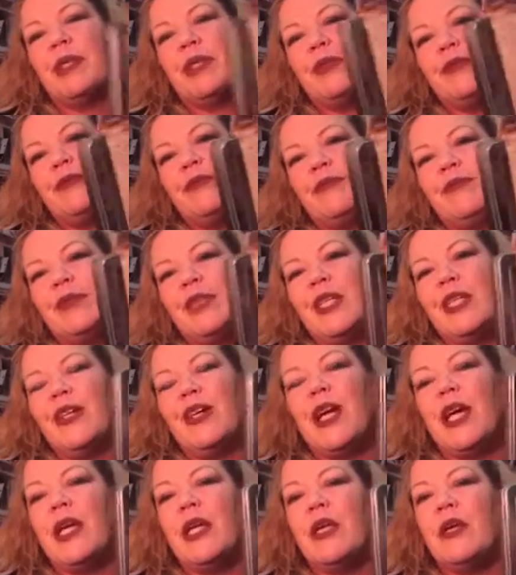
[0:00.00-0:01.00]
But
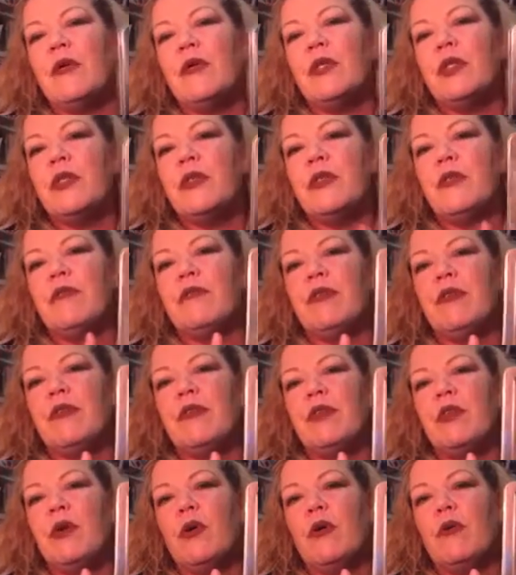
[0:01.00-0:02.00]
I could always use a
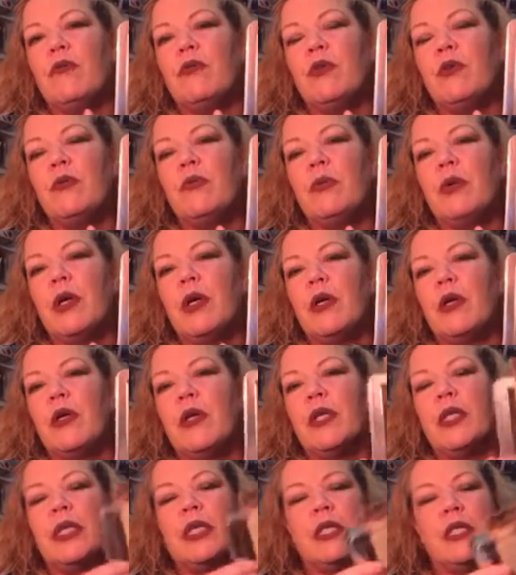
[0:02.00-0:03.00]
50 off coupon
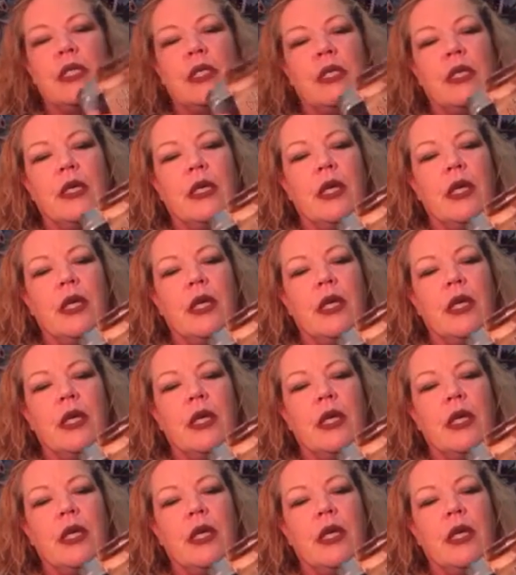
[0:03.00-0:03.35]
on this.